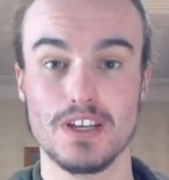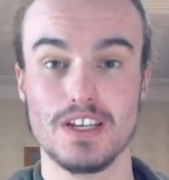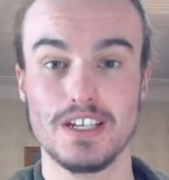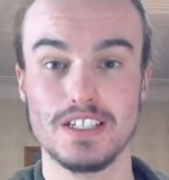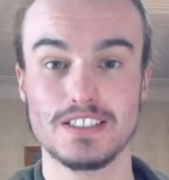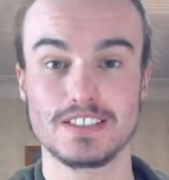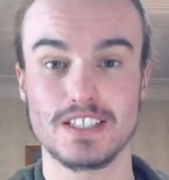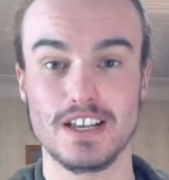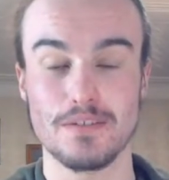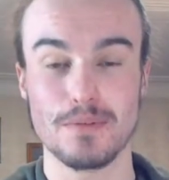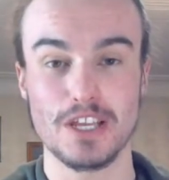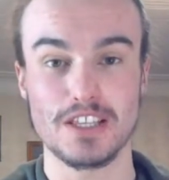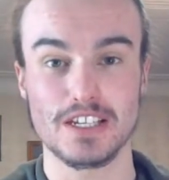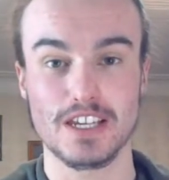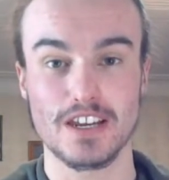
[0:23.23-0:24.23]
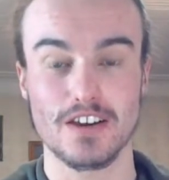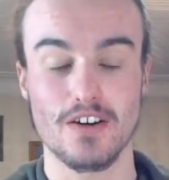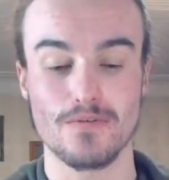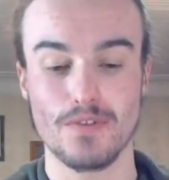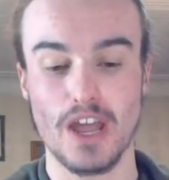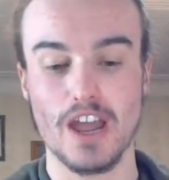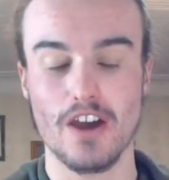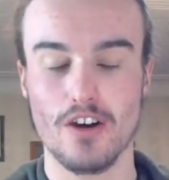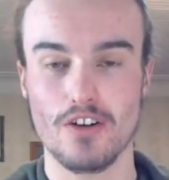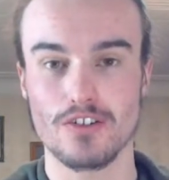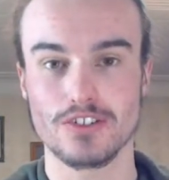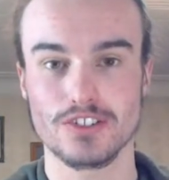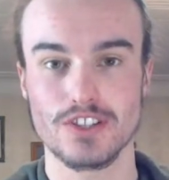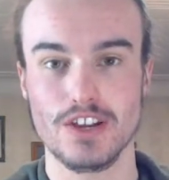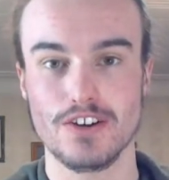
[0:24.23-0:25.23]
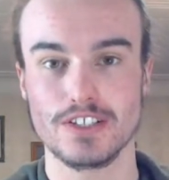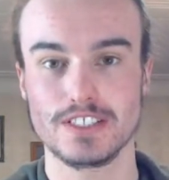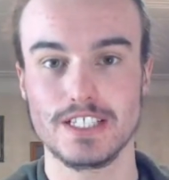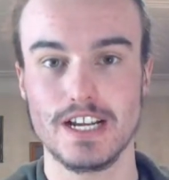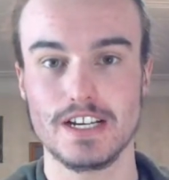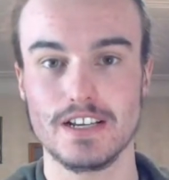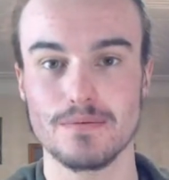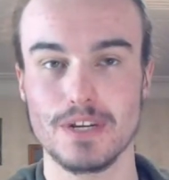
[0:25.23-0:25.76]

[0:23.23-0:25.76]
is going to be the kickoff at OrangeTheory Stadium.